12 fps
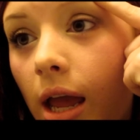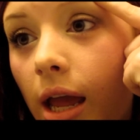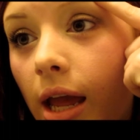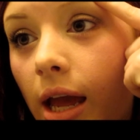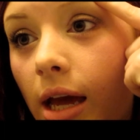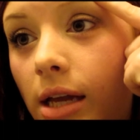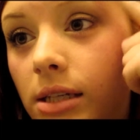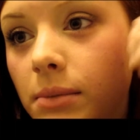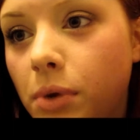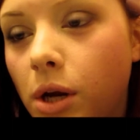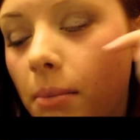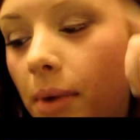and
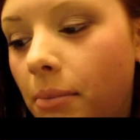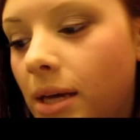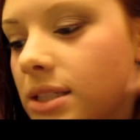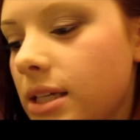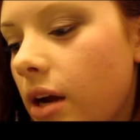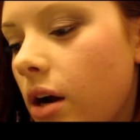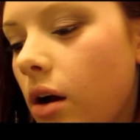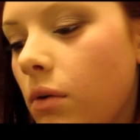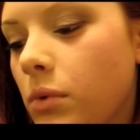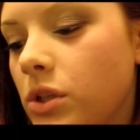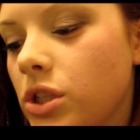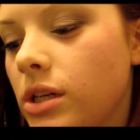put on my mascara,
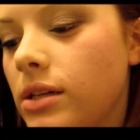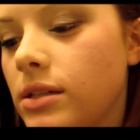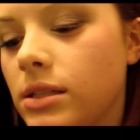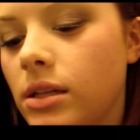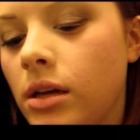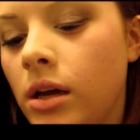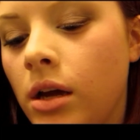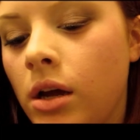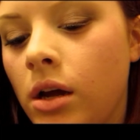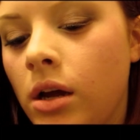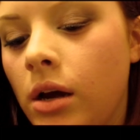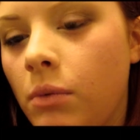which
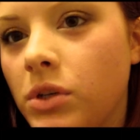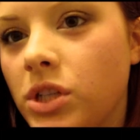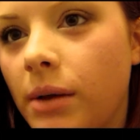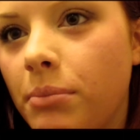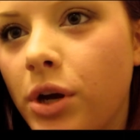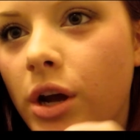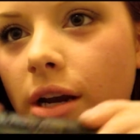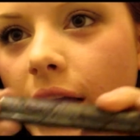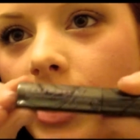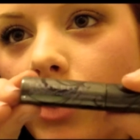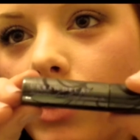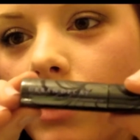I put on
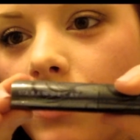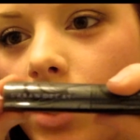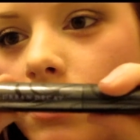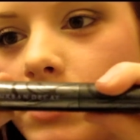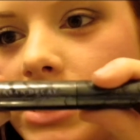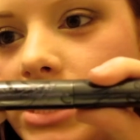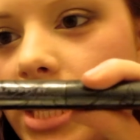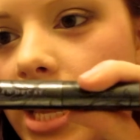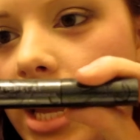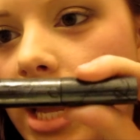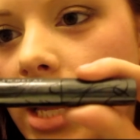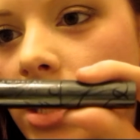a coat of Urban
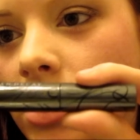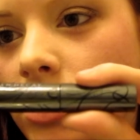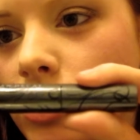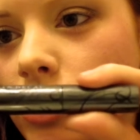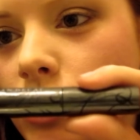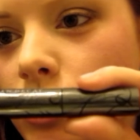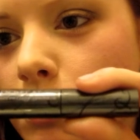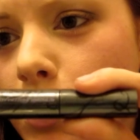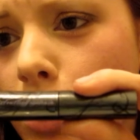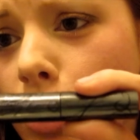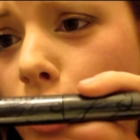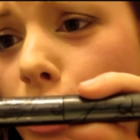Decay
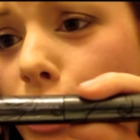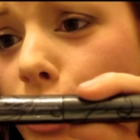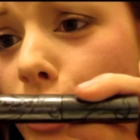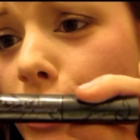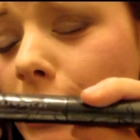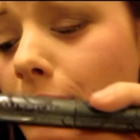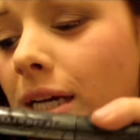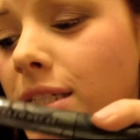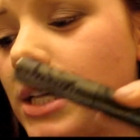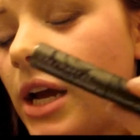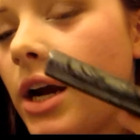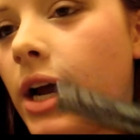Super Curling
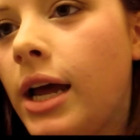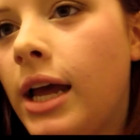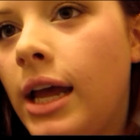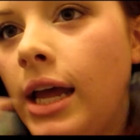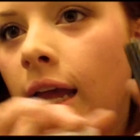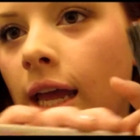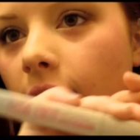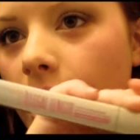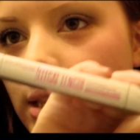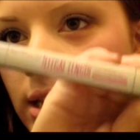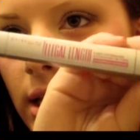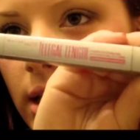Mascara,
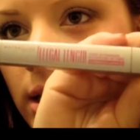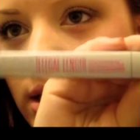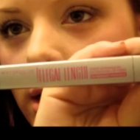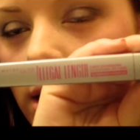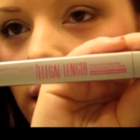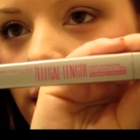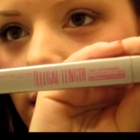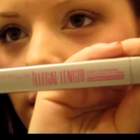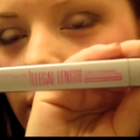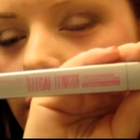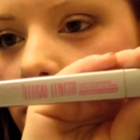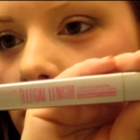and then
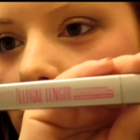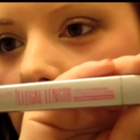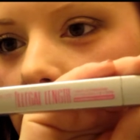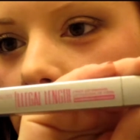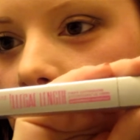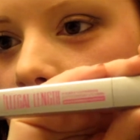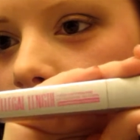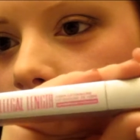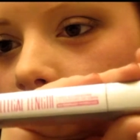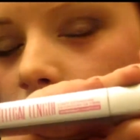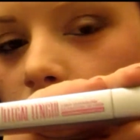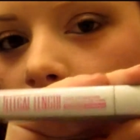Illegal
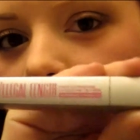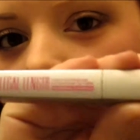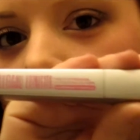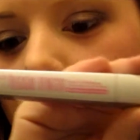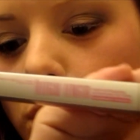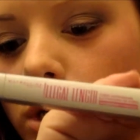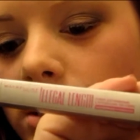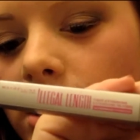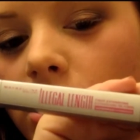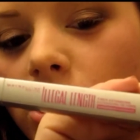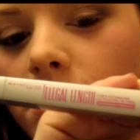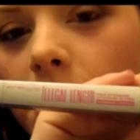Links Fiber
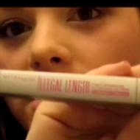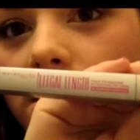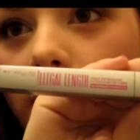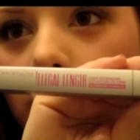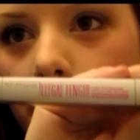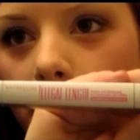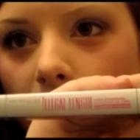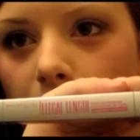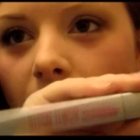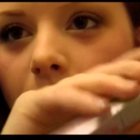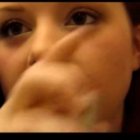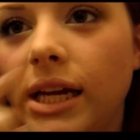Extension Mascara by
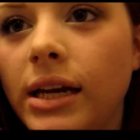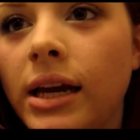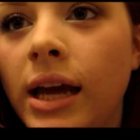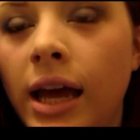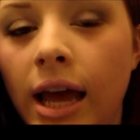Maybelline.